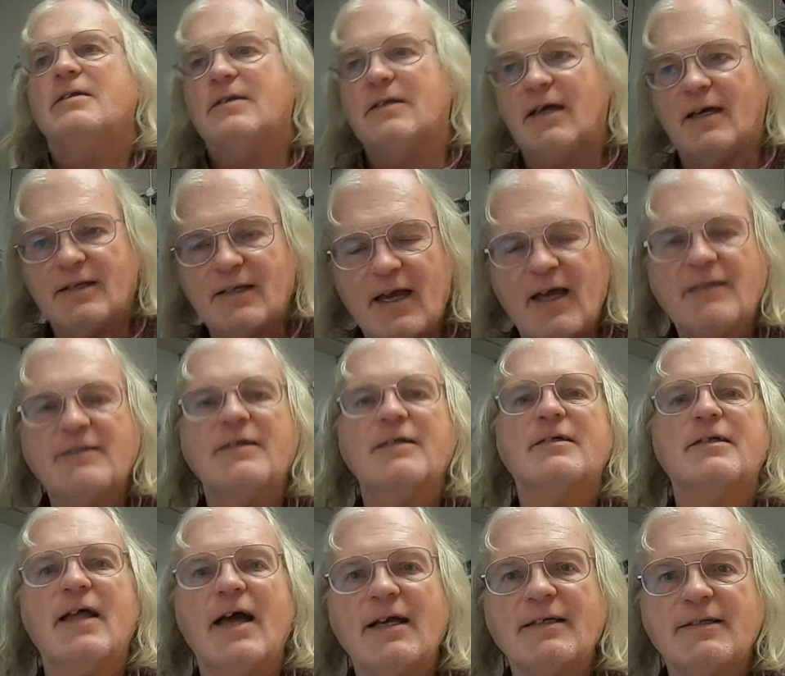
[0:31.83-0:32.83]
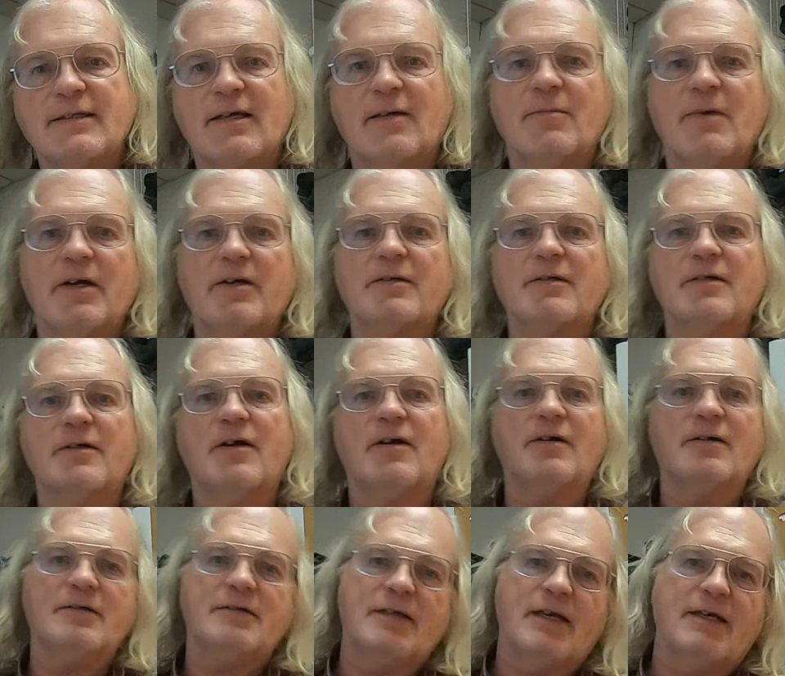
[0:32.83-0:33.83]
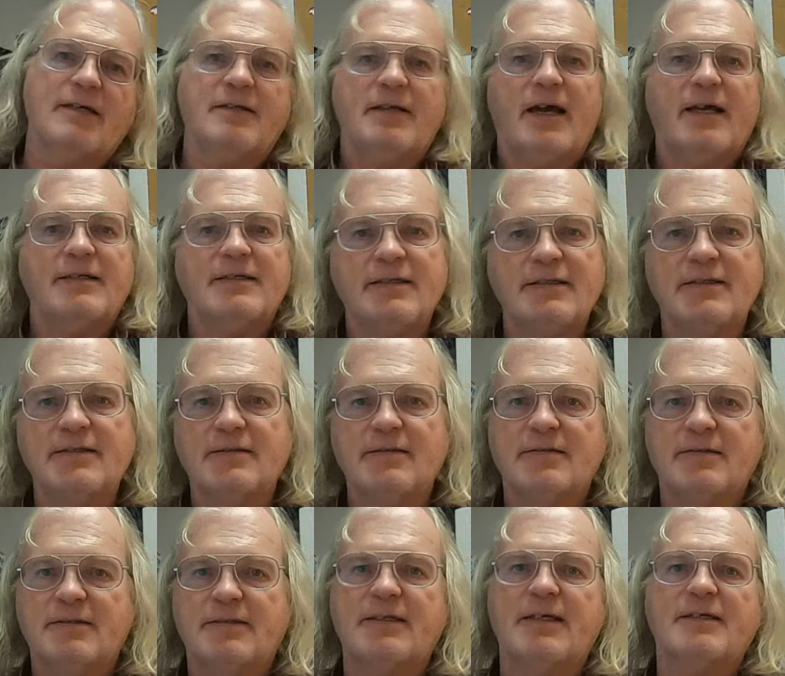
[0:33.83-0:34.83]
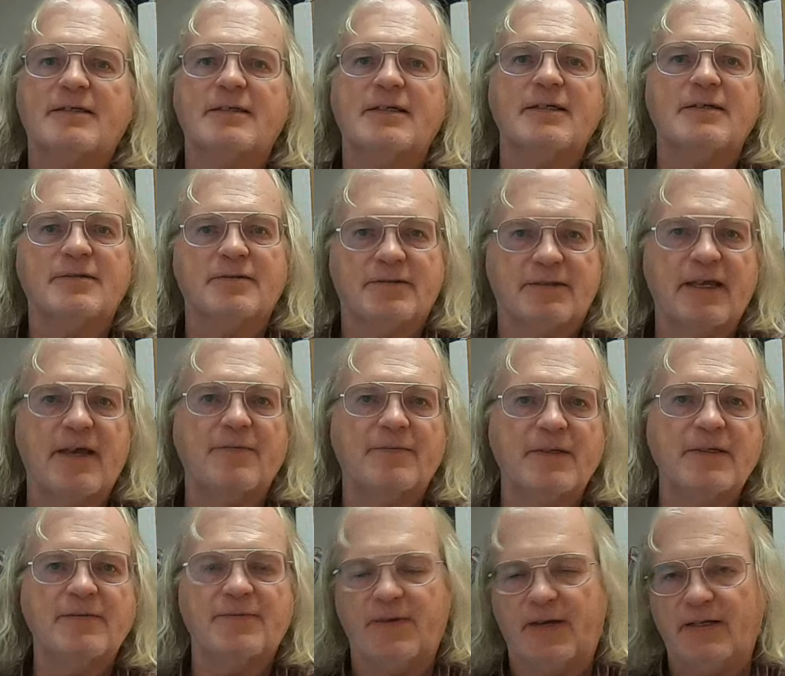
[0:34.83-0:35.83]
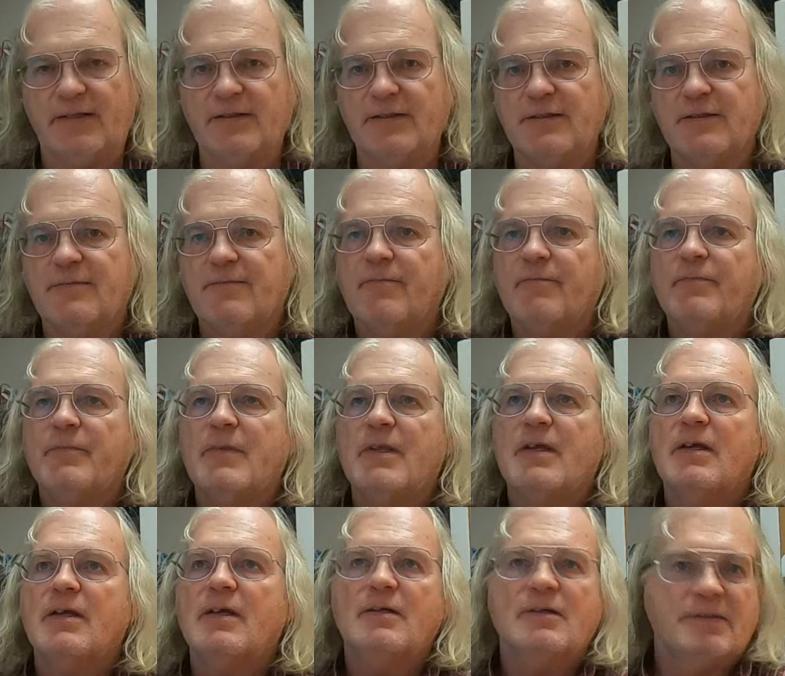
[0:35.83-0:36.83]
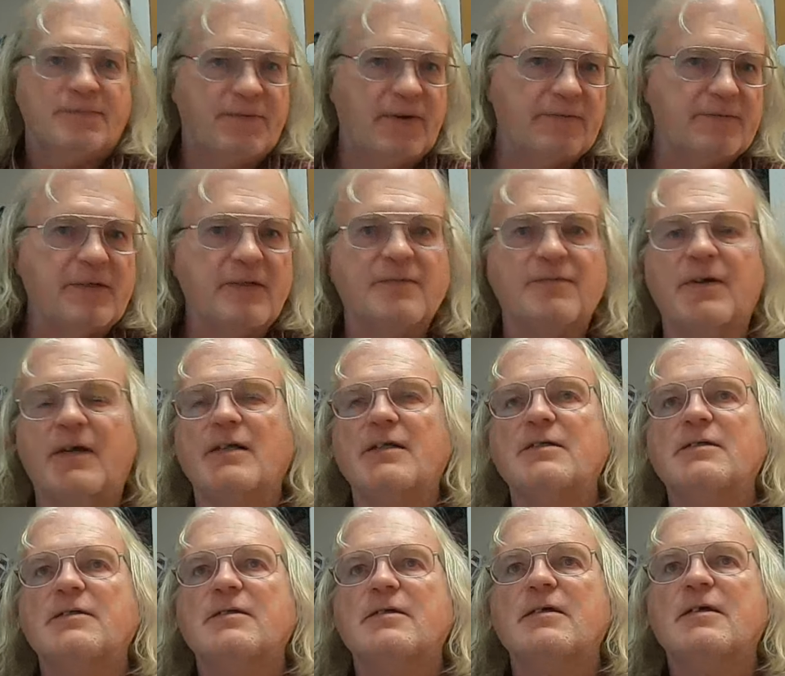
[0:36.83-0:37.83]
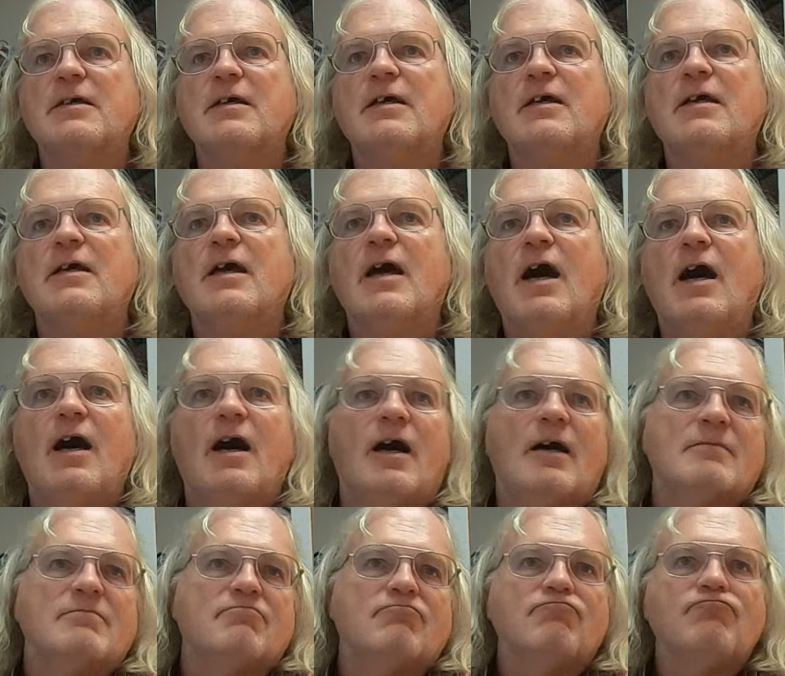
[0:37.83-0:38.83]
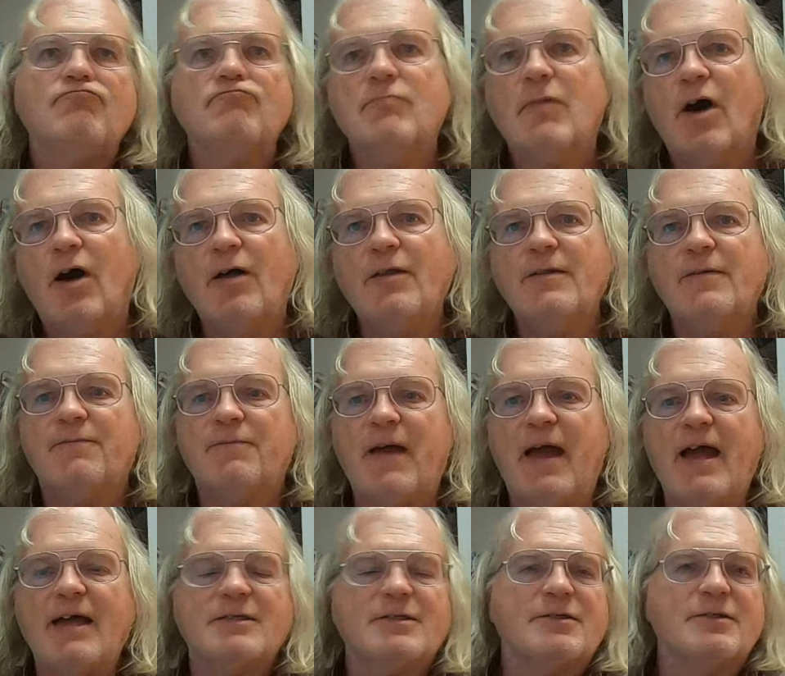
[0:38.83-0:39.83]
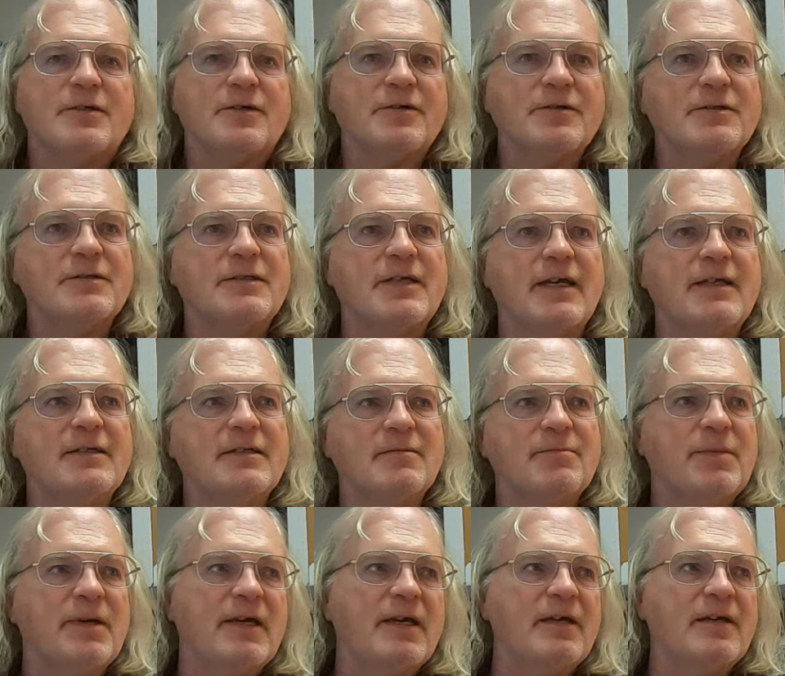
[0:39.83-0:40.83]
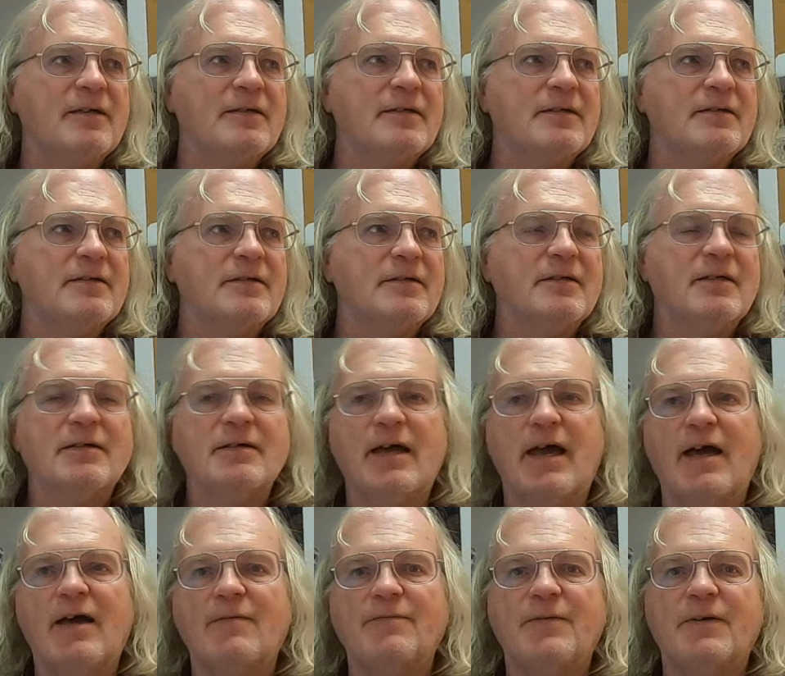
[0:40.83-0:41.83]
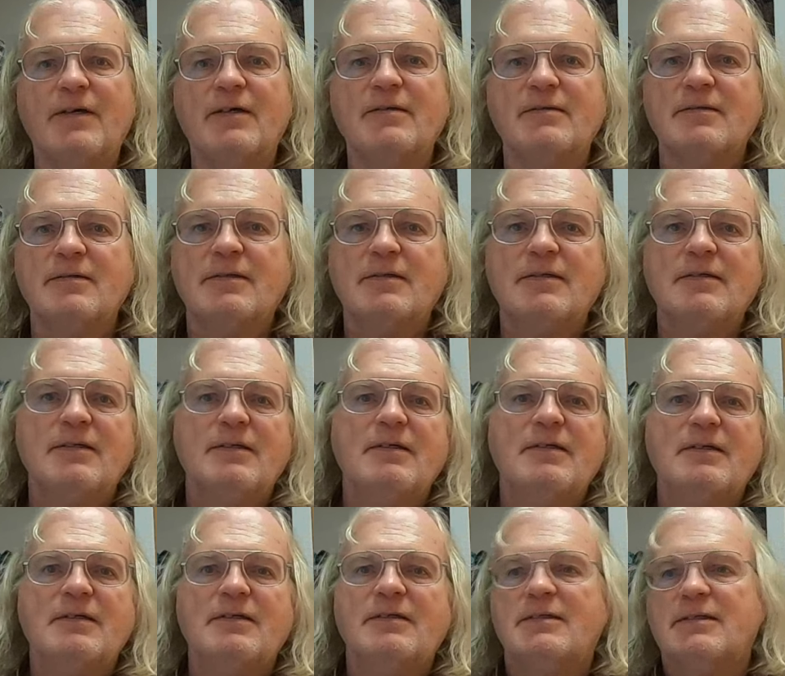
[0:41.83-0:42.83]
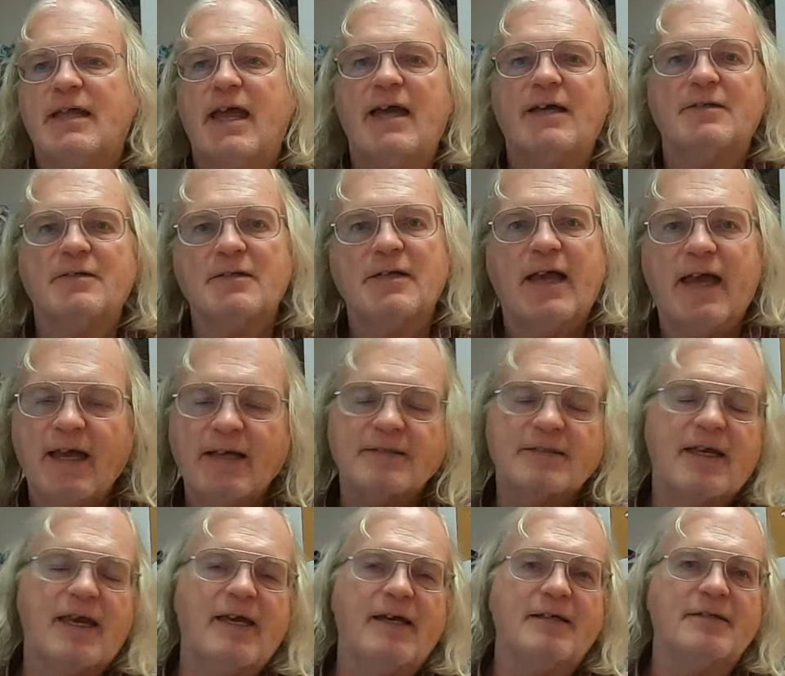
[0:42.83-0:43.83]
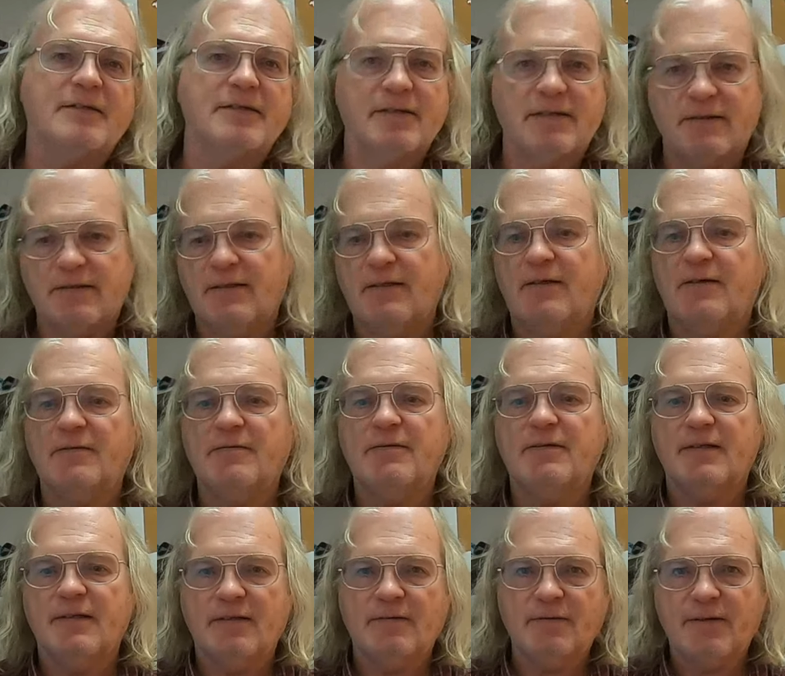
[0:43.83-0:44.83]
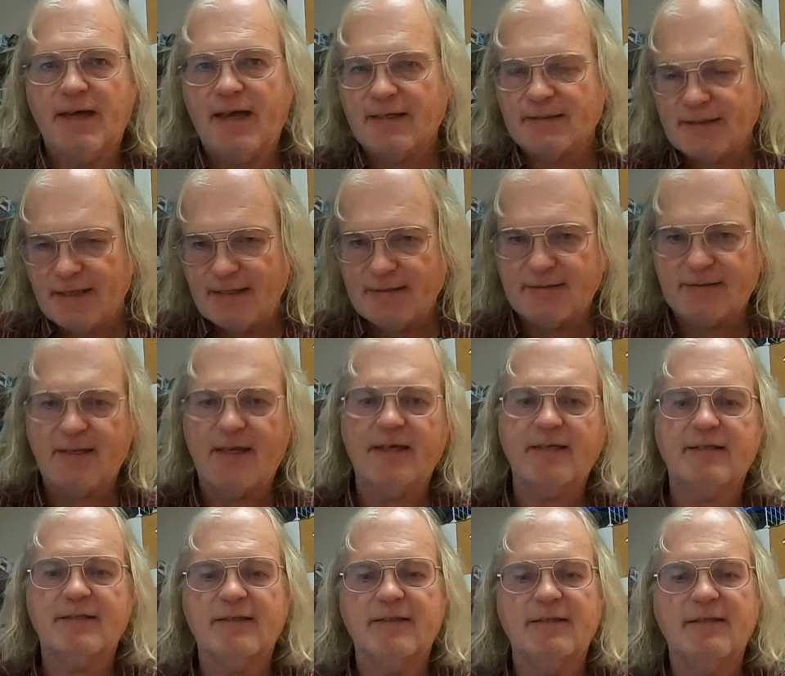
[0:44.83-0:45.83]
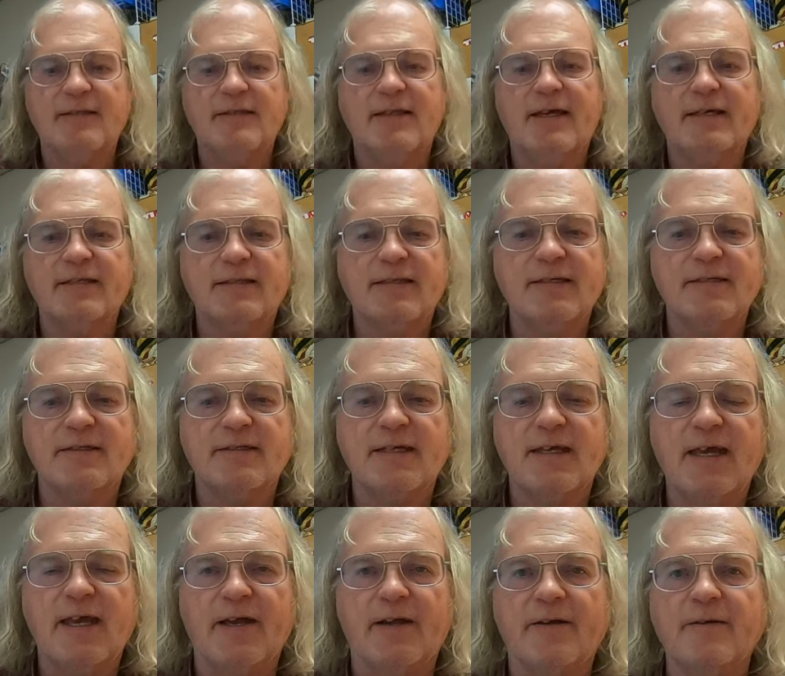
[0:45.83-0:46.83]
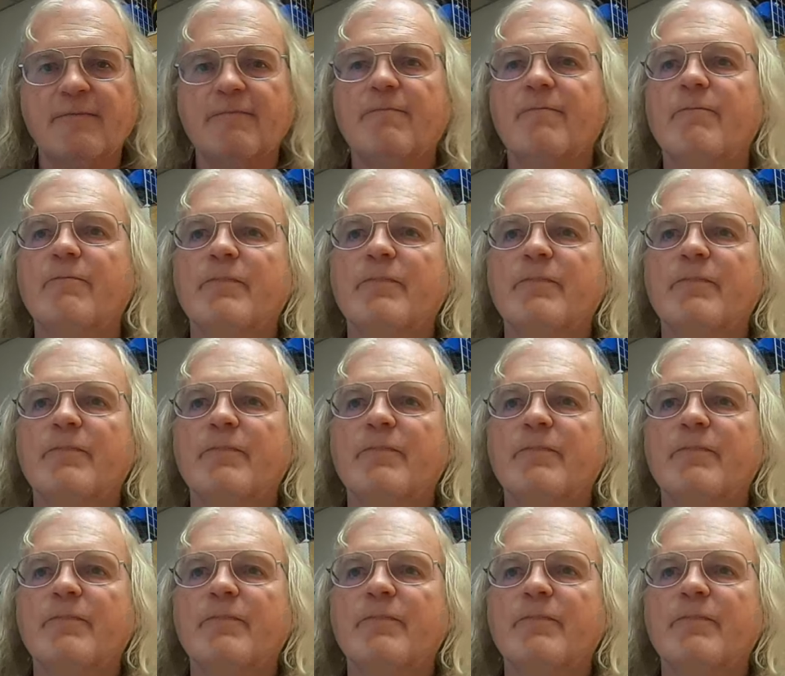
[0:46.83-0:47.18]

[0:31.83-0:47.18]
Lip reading: Now, that's a classic American car, say 1960s or 70s vintage, 50s vintage. All the fasteners tend to have a standard hex heads. You know, little hex heads like this here.